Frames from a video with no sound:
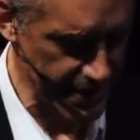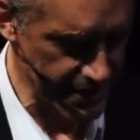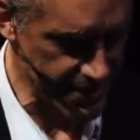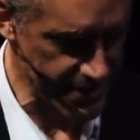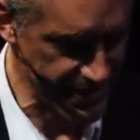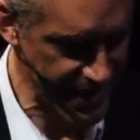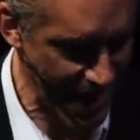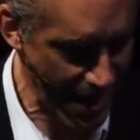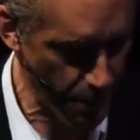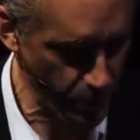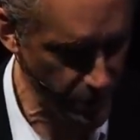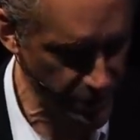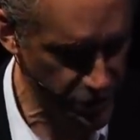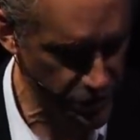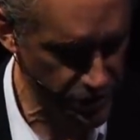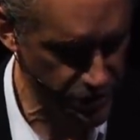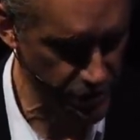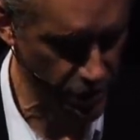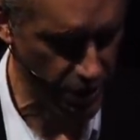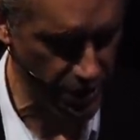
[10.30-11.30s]
it's that
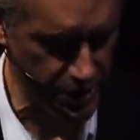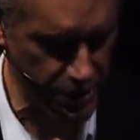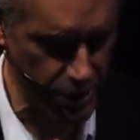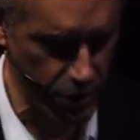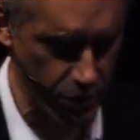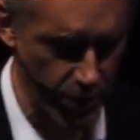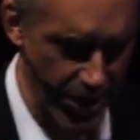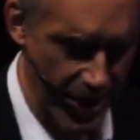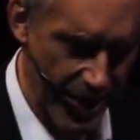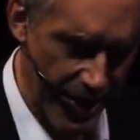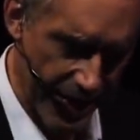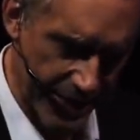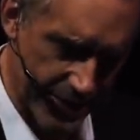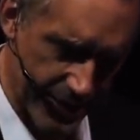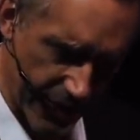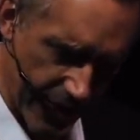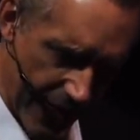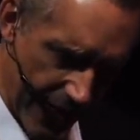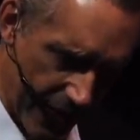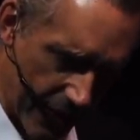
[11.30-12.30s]
which is not you.
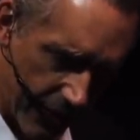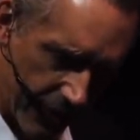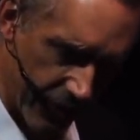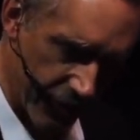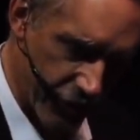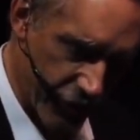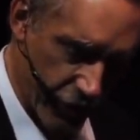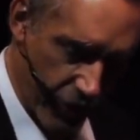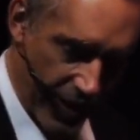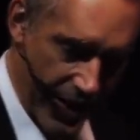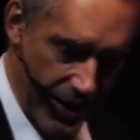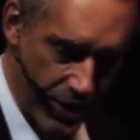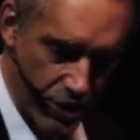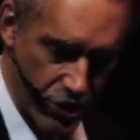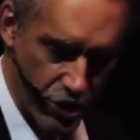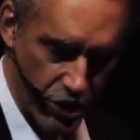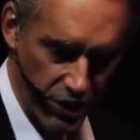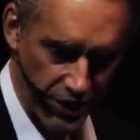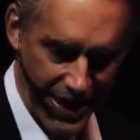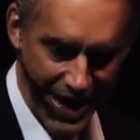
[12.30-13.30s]
It's like the
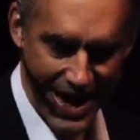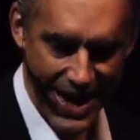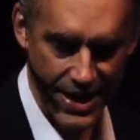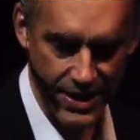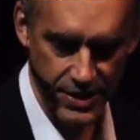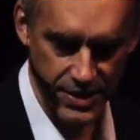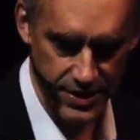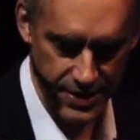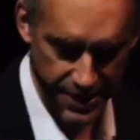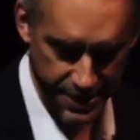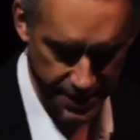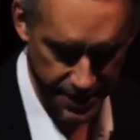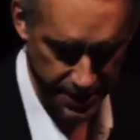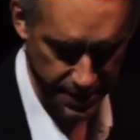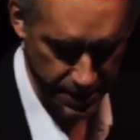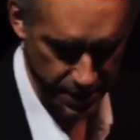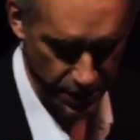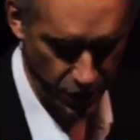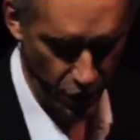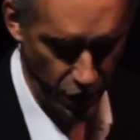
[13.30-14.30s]
strange lands
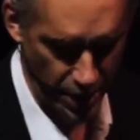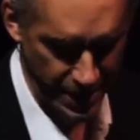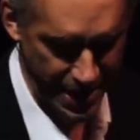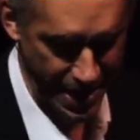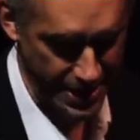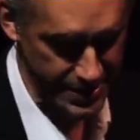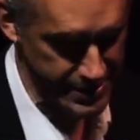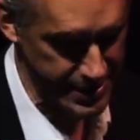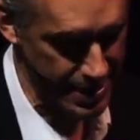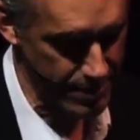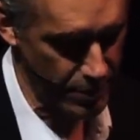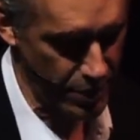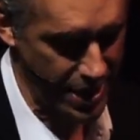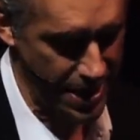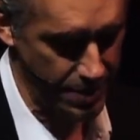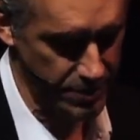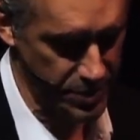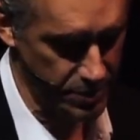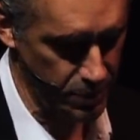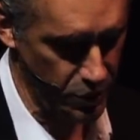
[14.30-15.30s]
that God asked
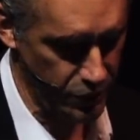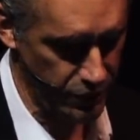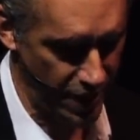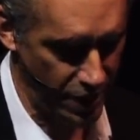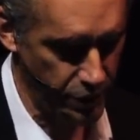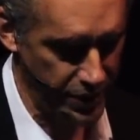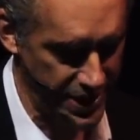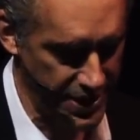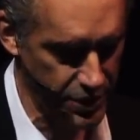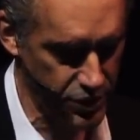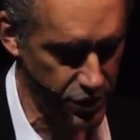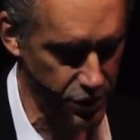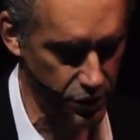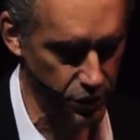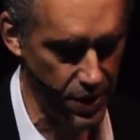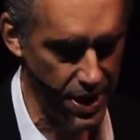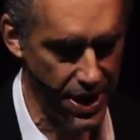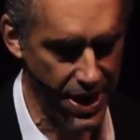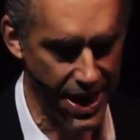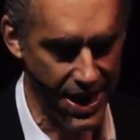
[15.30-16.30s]
Abraham to move out into.
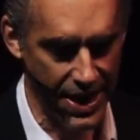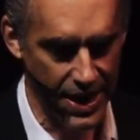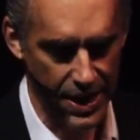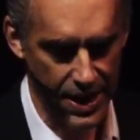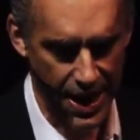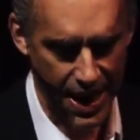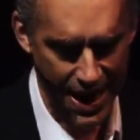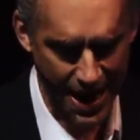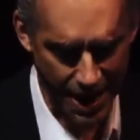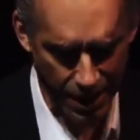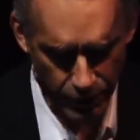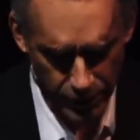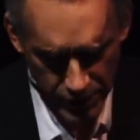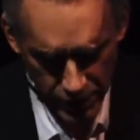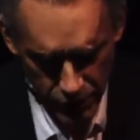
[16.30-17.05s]
How do